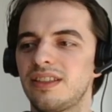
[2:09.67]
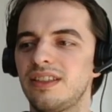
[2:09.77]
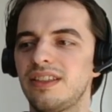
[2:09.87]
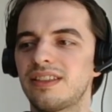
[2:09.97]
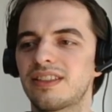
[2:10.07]

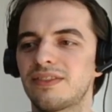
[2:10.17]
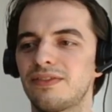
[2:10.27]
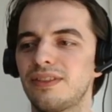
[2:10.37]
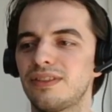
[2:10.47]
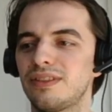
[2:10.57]
It's
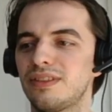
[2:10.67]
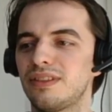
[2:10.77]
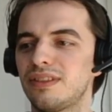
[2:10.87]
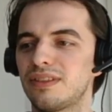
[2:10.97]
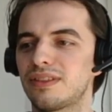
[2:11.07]
very
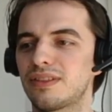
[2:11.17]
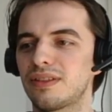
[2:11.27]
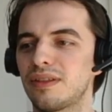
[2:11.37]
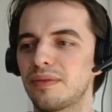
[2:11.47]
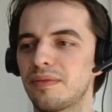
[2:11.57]
it's
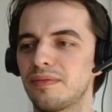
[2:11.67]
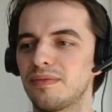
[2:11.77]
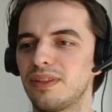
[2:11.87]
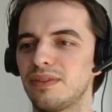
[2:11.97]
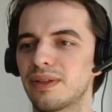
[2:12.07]

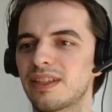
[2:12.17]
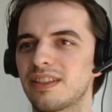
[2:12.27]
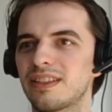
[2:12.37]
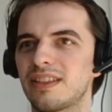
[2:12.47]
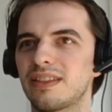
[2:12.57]
He
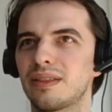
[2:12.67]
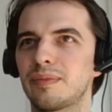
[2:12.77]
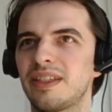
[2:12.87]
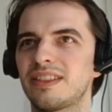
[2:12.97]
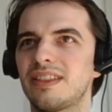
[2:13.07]
recognizes that it is
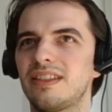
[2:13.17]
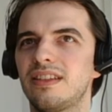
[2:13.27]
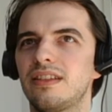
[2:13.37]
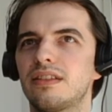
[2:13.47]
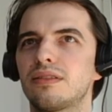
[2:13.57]
based
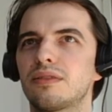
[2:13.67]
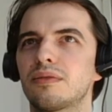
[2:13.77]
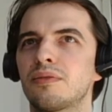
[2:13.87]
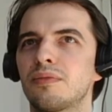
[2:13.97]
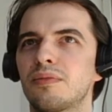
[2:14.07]
in
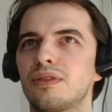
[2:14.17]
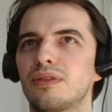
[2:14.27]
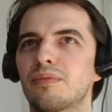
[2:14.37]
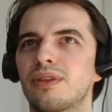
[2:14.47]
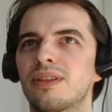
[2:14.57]

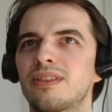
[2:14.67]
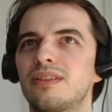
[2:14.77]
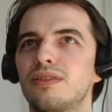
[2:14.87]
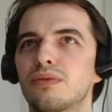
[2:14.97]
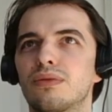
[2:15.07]

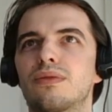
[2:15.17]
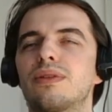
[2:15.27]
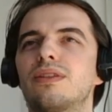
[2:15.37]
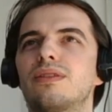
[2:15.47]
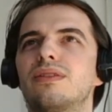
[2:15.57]
Protestant, or
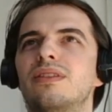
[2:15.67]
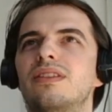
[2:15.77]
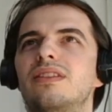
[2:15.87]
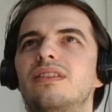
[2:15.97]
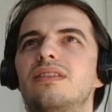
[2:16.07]
rather
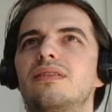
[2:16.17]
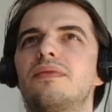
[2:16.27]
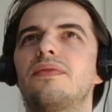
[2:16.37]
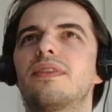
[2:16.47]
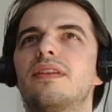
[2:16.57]

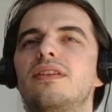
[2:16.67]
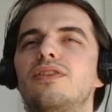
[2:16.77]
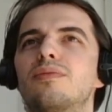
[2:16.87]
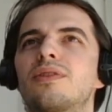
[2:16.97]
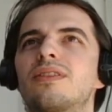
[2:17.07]

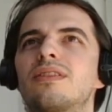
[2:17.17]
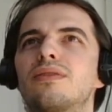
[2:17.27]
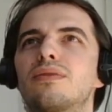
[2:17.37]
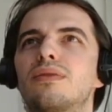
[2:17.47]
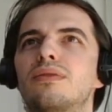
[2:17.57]

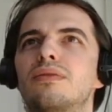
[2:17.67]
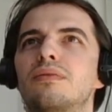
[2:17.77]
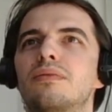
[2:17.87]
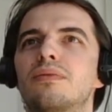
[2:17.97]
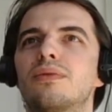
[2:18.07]
neo-Protestant
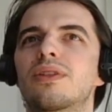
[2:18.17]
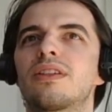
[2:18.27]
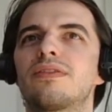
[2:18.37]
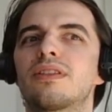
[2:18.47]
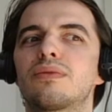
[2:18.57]
work
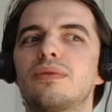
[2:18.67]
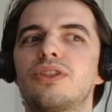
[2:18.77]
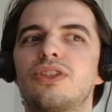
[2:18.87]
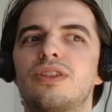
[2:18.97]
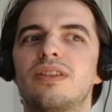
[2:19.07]
ethics,
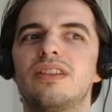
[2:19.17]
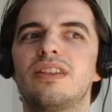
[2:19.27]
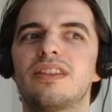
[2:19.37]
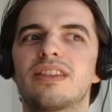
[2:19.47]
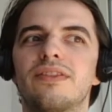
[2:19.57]
which
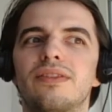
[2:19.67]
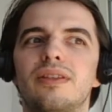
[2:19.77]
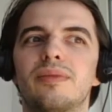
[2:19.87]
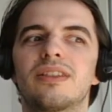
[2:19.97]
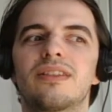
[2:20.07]
is heavily
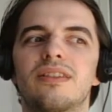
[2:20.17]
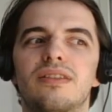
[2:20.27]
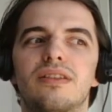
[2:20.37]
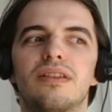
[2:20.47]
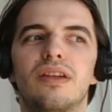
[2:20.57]
based on